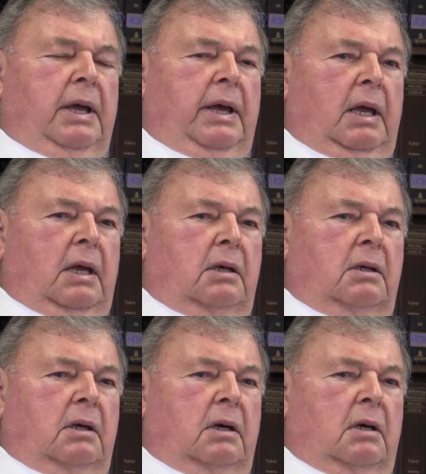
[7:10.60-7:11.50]
And,
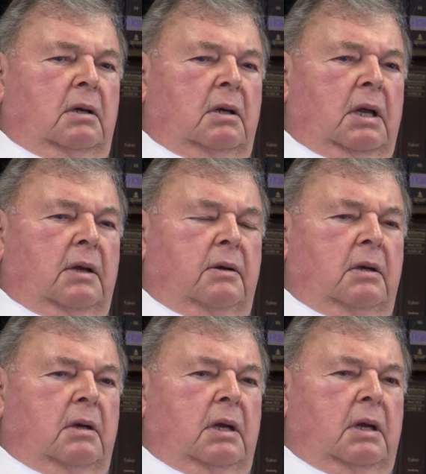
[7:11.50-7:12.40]
uh, and,
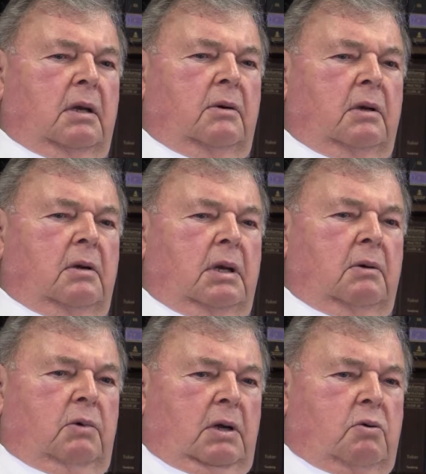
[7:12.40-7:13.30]
and it
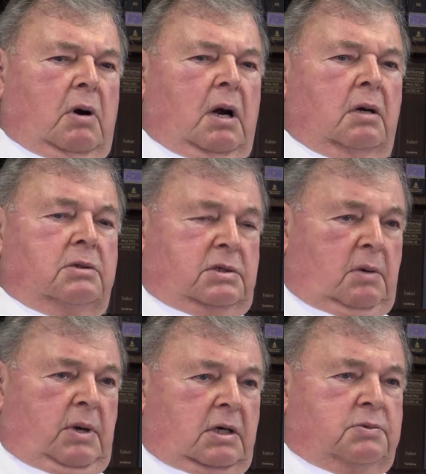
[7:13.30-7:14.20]
required
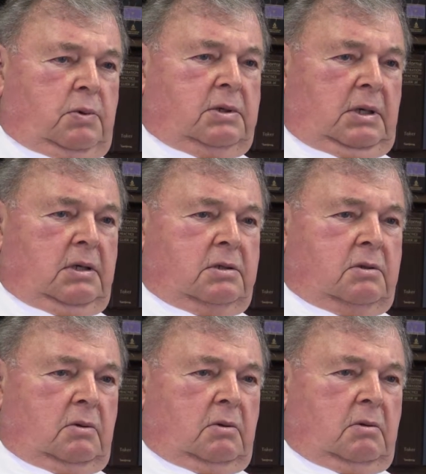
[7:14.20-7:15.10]
some expertise
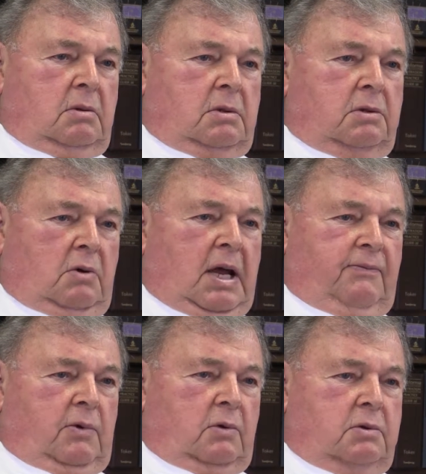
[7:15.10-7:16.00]
to, to
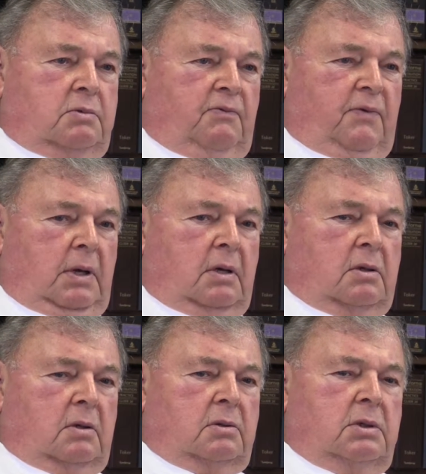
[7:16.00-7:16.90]
drive those
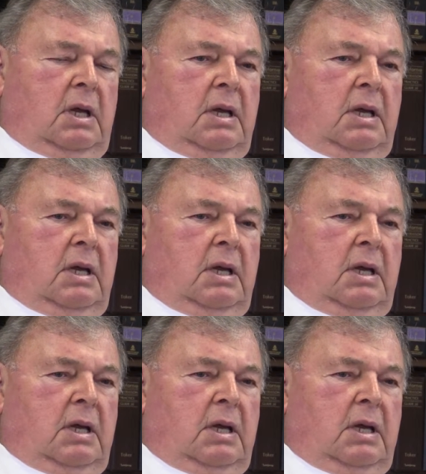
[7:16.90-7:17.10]
vehicles.